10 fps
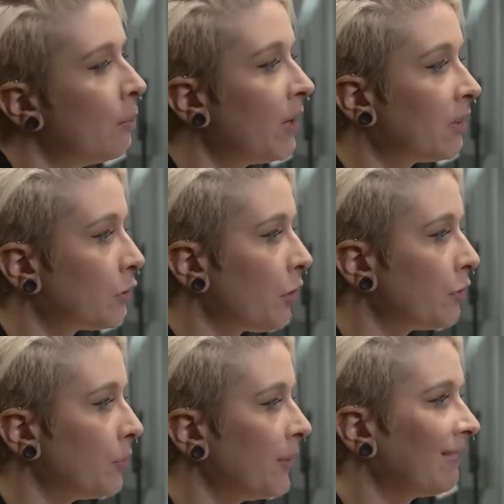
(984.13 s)
we can start
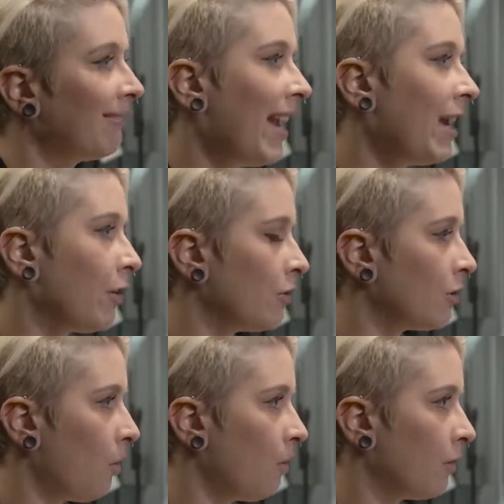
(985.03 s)
doing layers
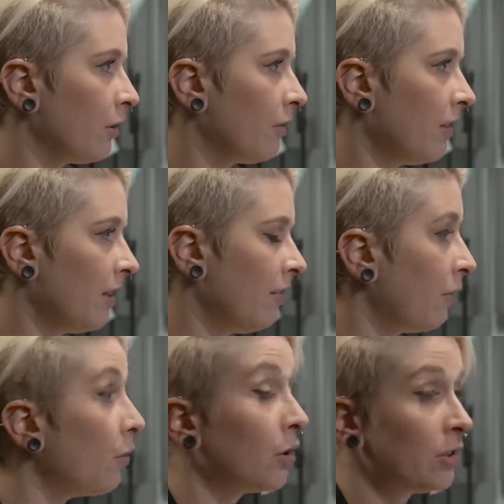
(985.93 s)
over the
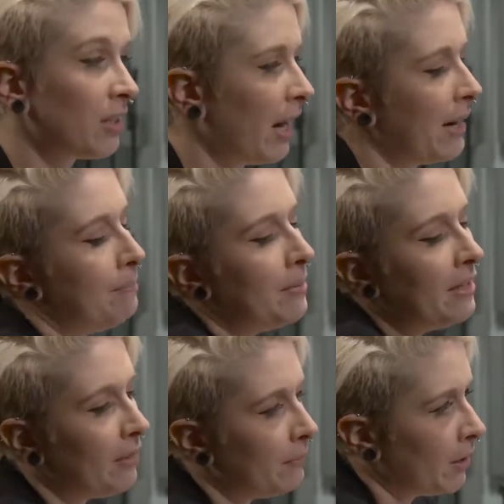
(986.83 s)
vocal to kind of
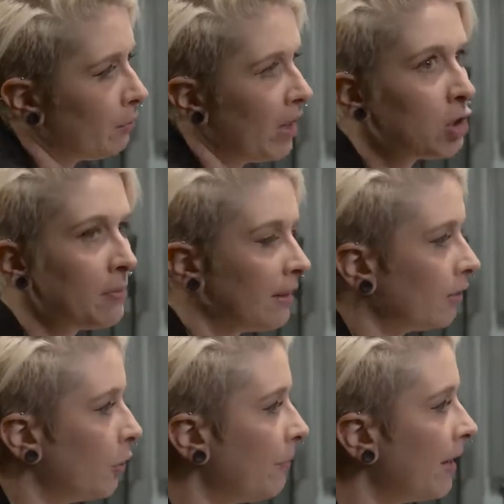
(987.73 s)
beef up the arrangement a
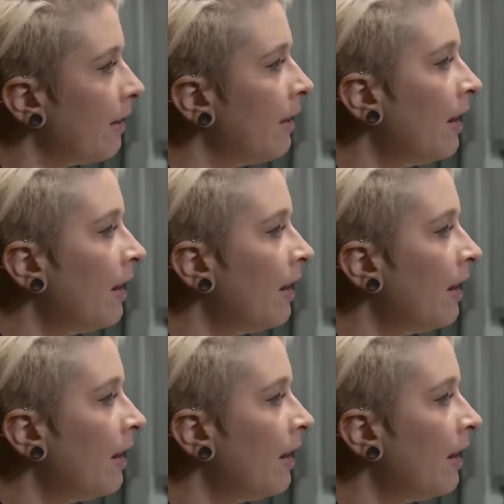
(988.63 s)
little bit.